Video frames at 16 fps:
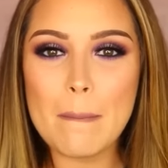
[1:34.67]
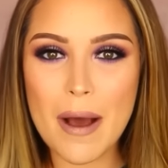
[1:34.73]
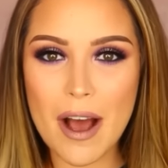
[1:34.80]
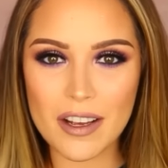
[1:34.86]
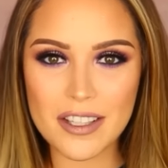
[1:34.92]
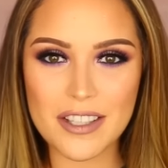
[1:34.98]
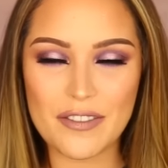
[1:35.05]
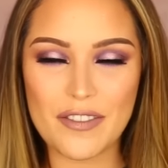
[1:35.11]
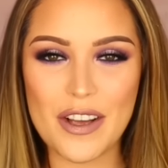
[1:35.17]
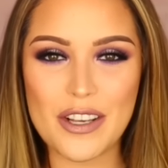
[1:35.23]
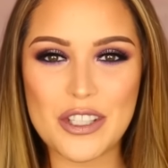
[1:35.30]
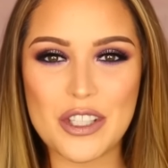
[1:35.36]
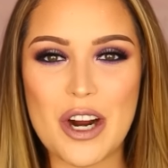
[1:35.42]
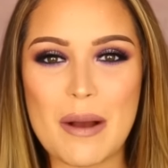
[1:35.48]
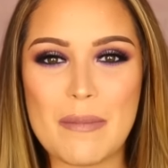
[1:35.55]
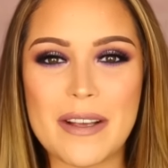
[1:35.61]
past the
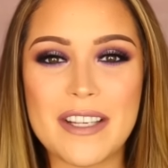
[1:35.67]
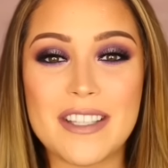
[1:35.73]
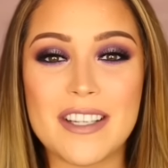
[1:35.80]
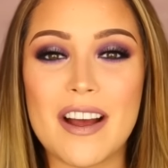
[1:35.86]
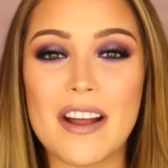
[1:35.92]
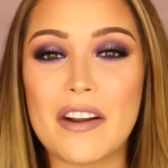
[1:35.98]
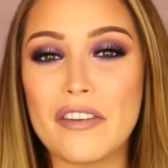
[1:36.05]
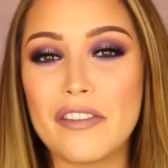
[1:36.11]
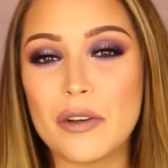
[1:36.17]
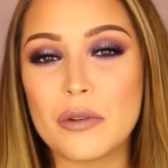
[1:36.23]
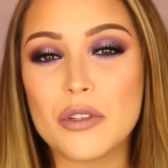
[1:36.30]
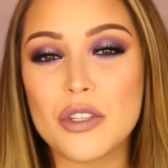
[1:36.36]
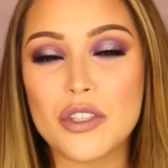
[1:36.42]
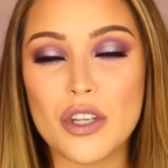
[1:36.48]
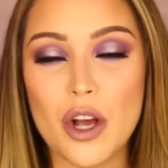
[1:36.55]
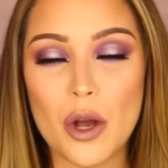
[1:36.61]
first trimester and I feel
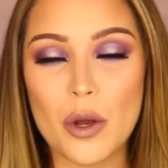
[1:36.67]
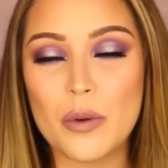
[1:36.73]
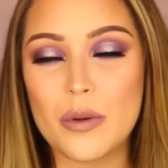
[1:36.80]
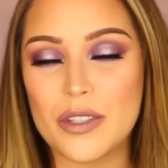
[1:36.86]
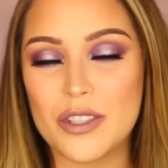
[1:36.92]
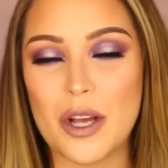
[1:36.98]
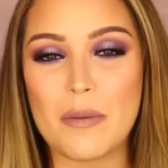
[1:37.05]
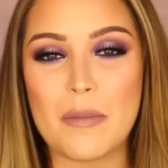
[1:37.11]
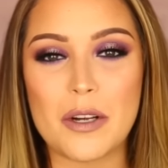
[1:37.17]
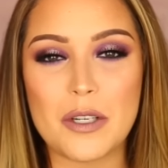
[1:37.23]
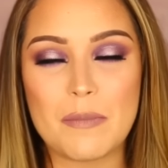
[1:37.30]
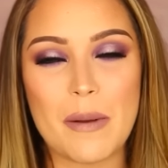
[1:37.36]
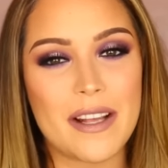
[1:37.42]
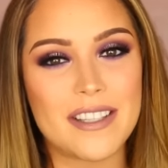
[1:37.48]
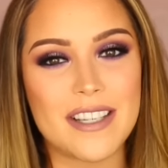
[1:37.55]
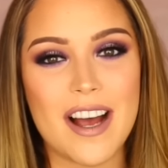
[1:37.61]
so so
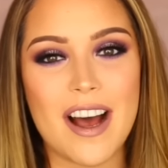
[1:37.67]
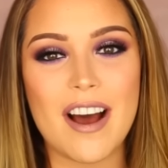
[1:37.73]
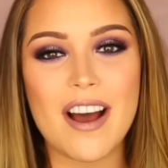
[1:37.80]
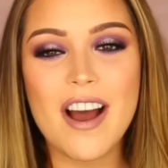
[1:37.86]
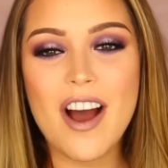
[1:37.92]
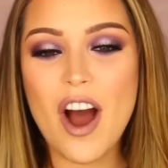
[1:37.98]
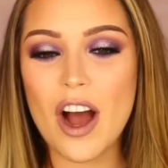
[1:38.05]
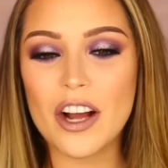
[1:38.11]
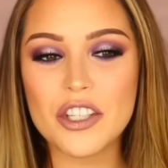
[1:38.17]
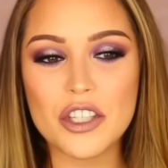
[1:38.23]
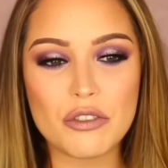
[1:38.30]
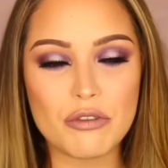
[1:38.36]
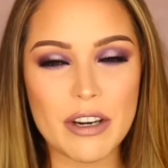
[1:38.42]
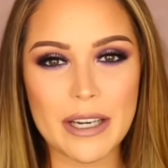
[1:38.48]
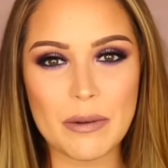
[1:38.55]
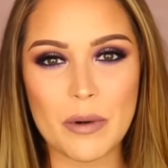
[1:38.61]
much better I
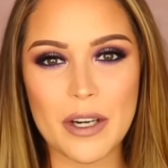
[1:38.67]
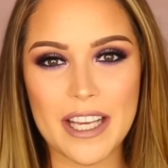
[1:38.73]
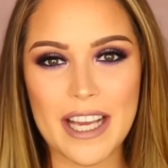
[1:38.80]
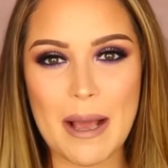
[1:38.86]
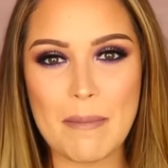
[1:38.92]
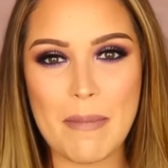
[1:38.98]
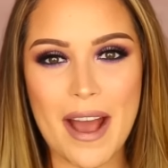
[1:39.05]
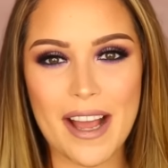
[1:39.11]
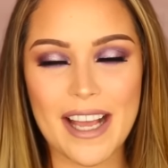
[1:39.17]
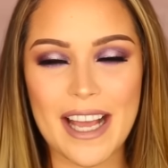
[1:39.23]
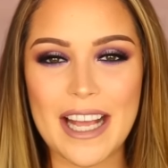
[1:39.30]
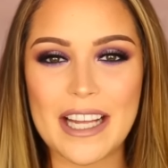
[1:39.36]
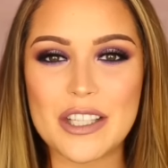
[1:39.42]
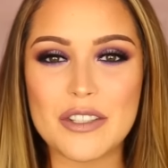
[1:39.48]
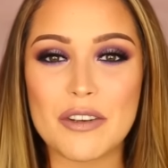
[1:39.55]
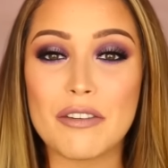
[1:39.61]
just really want to get back
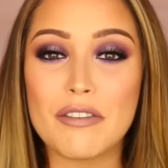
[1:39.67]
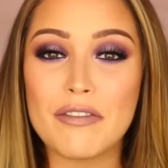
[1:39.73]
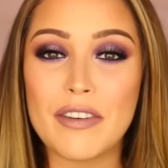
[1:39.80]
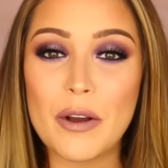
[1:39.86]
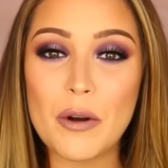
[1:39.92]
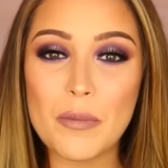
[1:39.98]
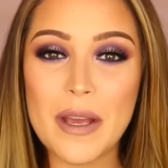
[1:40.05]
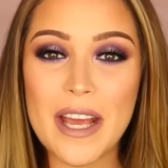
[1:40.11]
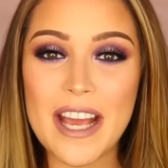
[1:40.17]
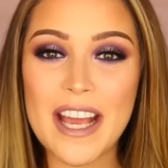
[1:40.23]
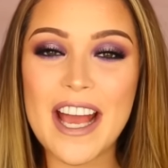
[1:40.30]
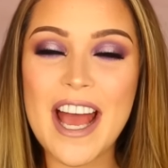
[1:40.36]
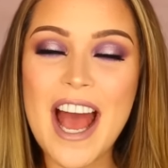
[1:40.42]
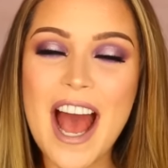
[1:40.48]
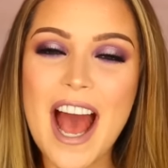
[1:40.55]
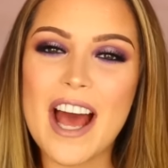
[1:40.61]
into
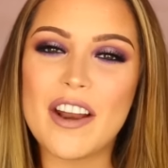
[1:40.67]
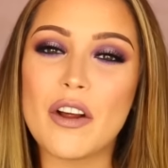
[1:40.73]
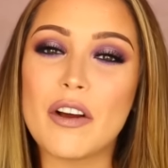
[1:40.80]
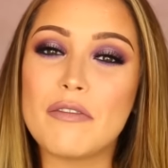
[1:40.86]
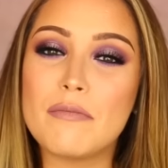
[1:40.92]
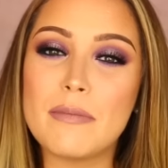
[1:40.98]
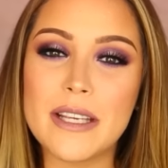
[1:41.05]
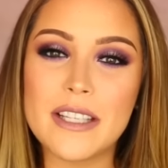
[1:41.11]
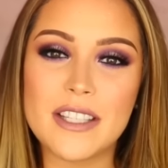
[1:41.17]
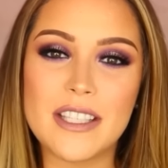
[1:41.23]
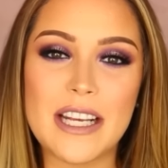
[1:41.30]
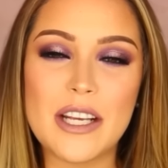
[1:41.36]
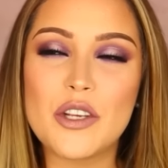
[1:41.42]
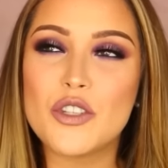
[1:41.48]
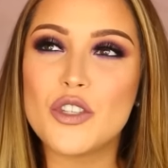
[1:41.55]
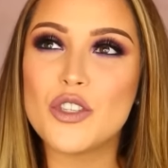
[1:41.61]
filming and I've missed
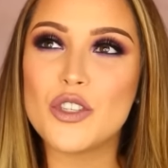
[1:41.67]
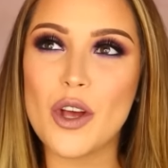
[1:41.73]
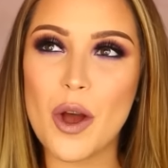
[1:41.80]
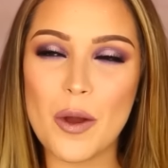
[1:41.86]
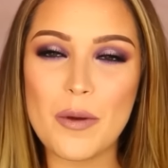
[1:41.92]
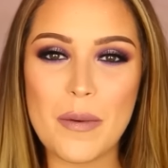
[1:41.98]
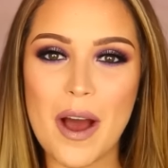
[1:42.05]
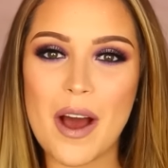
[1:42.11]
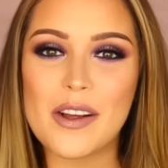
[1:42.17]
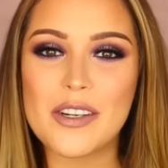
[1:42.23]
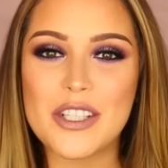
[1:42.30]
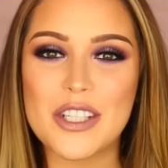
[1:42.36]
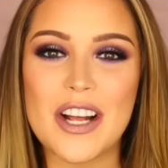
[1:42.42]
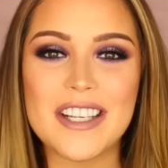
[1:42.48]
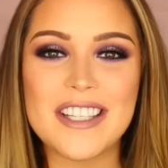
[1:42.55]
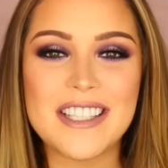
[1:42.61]
it so
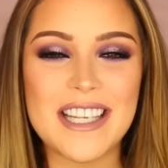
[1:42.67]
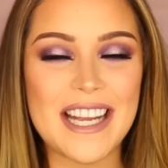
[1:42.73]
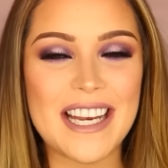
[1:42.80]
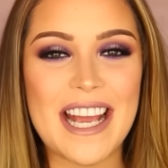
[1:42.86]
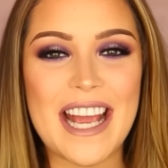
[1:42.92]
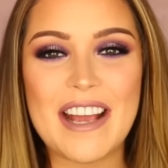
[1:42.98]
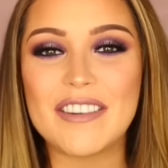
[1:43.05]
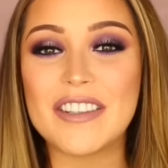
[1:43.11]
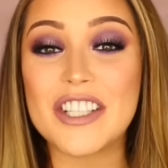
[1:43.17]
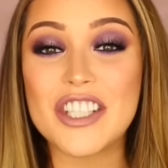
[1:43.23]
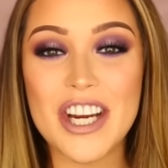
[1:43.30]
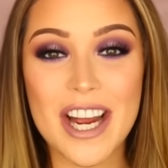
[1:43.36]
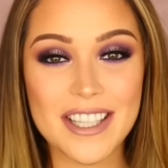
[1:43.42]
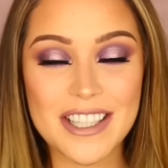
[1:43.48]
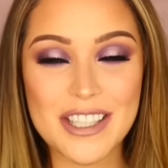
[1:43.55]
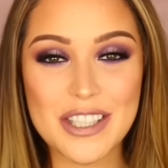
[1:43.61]
much like sitting here and
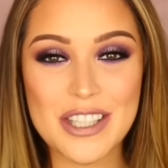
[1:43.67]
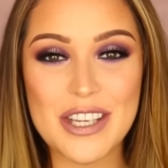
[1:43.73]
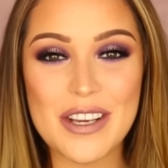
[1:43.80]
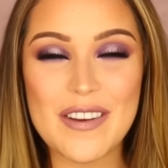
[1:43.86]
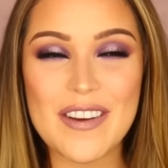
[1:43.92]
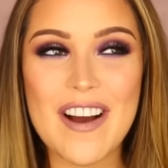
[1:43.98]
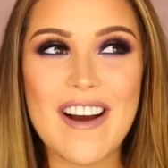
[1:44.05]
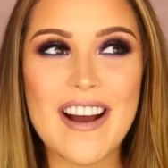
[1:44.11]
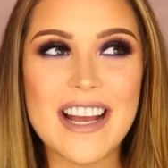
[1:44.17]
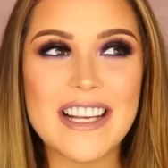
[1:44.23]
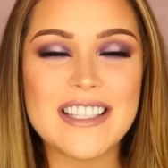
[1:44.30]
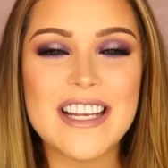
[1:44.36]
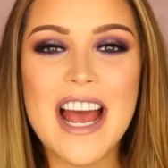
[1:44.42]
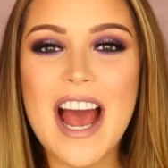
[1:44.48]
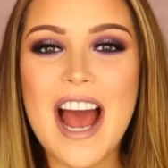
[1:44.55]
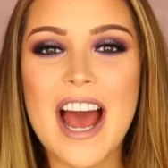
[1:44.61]
chatting to you
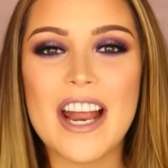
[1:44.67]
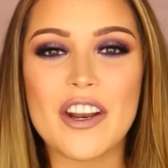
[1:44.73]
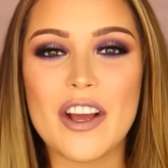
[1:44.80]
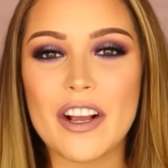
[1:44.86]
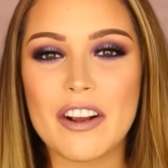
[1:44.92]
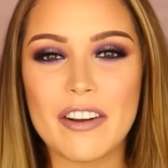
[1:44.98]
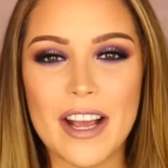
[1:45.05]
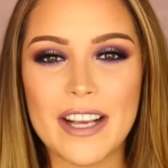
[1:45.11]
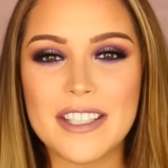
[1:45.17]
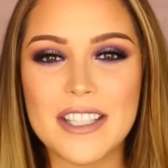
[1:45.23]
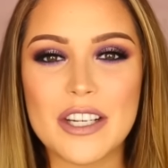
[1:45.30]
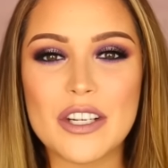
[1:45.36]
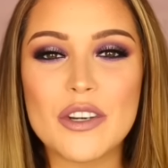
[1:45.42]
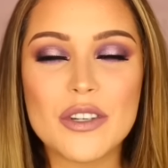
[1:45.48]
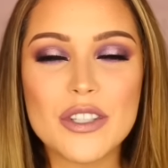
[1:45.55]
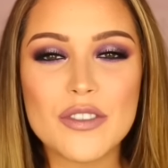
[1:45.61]
guys and like
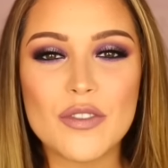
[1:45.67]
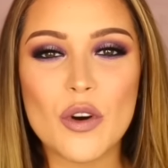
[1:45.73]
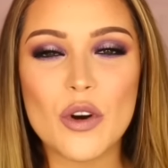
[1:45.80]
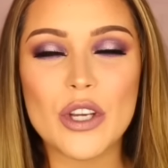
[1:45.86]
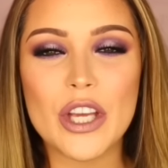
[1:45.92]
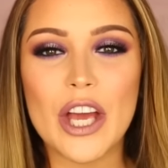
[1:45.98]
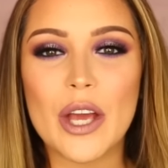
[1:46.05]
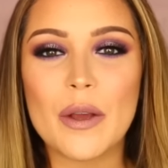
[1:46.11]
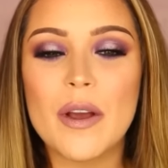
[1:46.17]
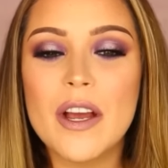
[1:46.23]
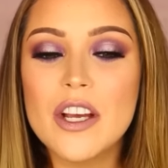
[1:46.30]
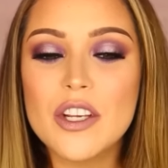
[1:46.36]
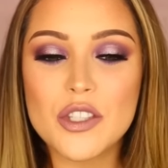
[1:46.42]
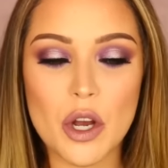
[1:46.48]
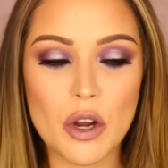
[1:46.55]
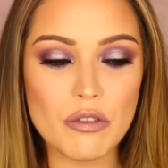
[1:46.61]
creating looks for you
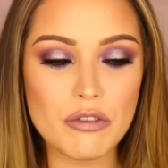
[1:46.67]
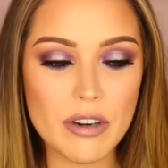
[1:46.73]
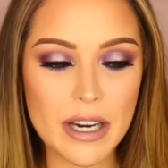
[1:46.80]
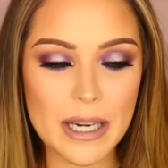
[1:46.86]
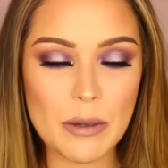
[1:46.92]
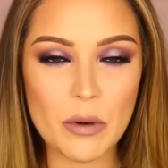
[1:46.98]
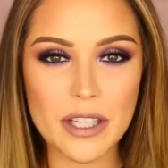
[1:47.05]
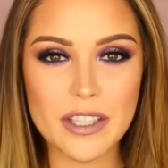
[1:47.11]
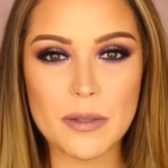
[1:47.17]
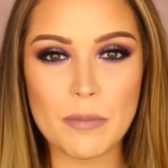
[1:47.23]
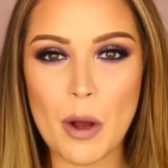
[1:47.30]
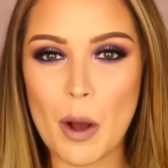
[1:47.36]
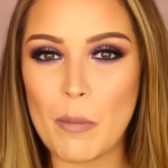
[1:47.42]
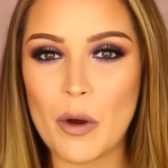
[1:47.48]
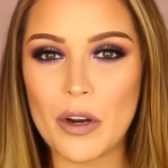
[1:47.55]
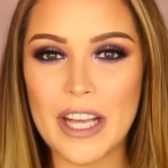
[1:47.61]
so I really wanted to
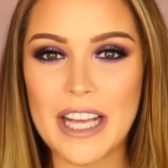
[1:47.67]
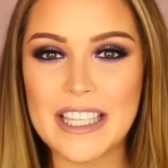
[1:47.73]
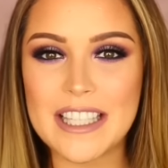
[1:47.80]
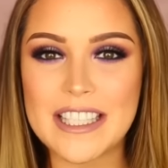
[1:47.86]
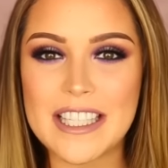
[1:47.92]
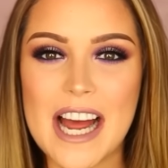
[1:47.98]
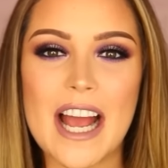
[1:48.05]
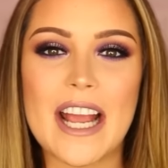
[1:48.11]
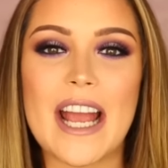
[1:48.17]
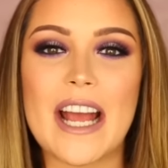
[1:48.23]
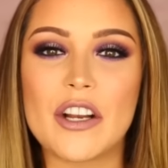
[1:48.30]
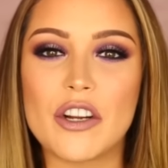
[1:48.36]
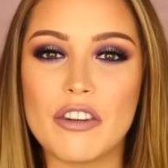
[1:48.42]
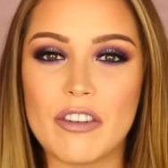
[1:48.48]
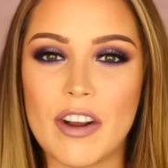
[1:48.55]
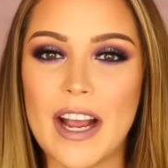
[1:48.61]
pop on here today
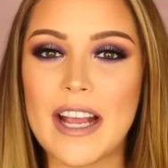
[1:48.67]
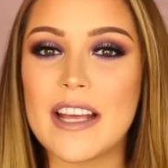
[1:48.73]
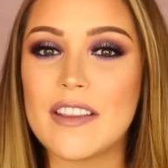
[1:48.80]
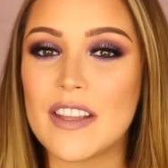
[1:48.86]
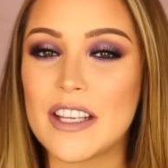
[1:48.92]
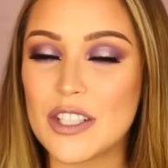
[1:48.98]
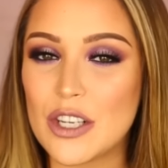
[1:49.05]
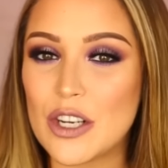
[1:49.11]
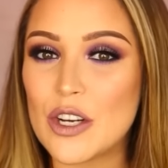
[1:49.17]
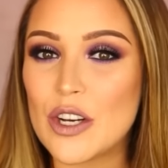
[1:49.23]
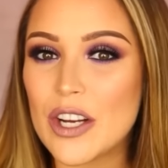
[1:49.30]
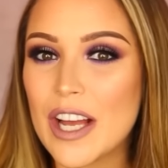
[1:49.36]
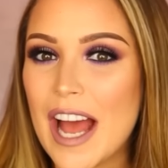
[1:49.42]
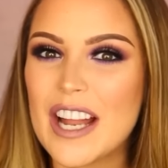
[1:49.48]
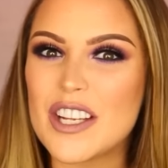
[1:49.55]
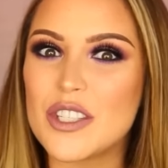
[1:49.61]
and create this
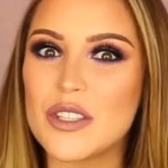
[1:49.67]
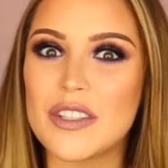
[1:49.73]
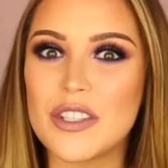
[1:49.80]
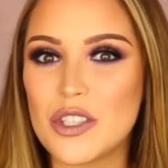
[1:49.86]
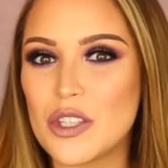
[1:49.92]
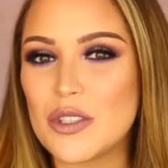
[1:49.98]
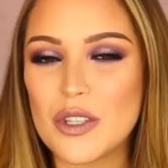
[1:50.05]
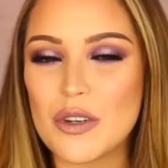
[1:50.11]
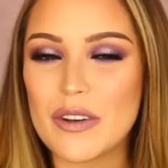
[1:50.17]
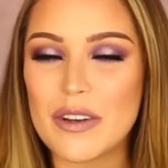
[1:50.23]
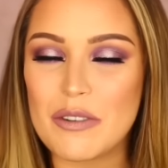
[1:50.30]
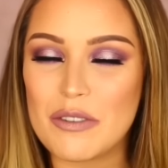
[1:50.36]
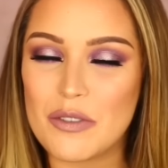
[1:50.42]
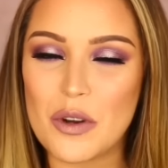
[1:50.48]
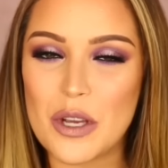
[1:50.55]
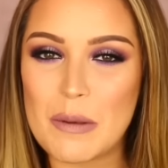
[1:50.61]
look and do this
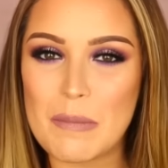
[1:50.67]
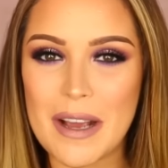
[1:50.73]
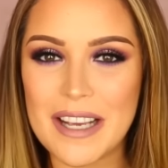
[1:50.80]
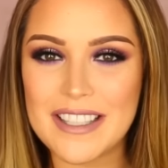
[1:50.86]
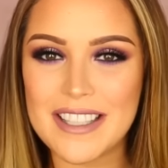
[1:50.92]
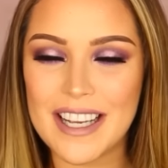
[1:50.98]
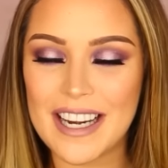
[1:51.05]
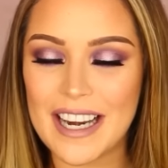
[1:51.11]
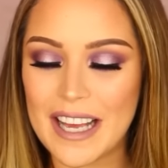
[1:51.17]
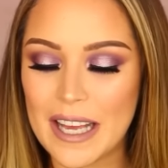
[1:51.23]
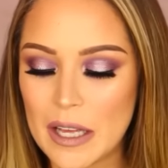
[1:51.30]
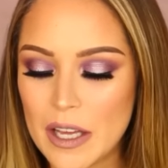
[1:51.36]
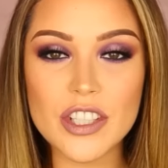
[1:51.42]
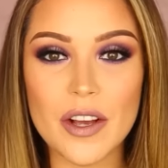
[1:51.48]
tutorial for you basically.